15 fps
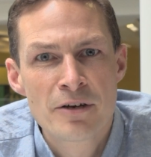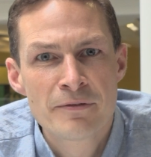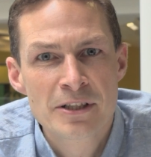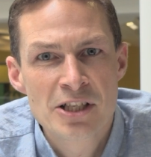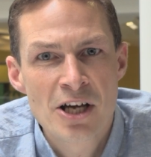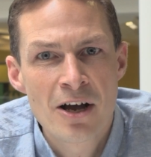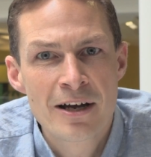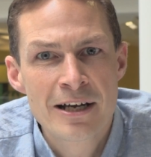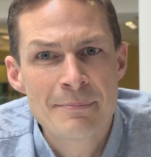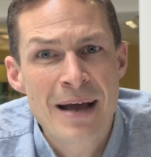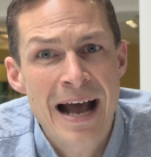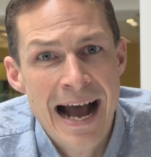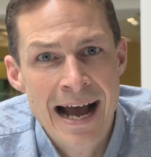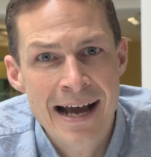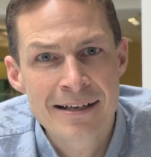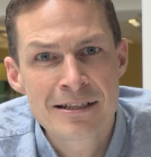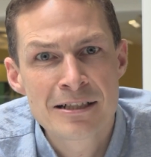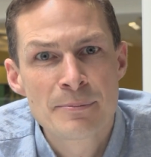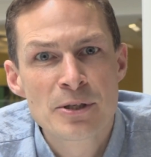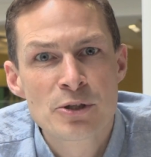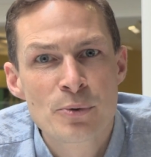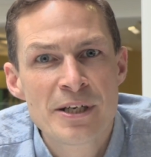over time
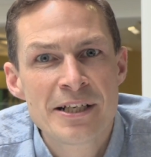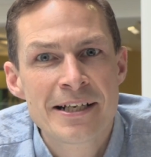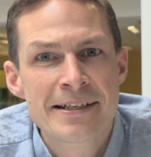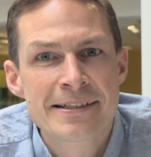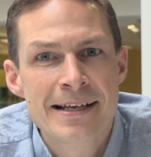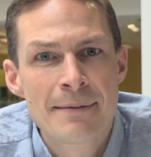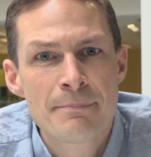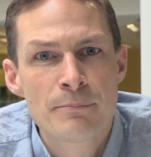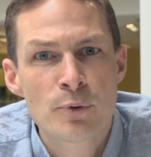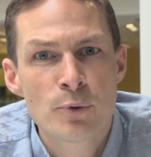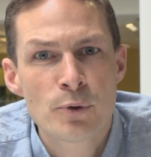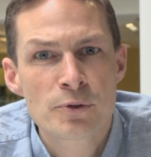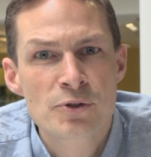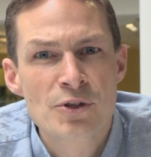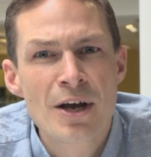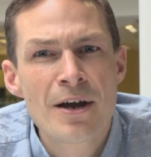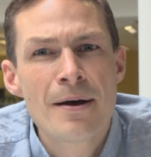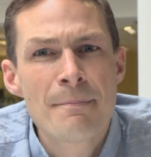and between exam boards,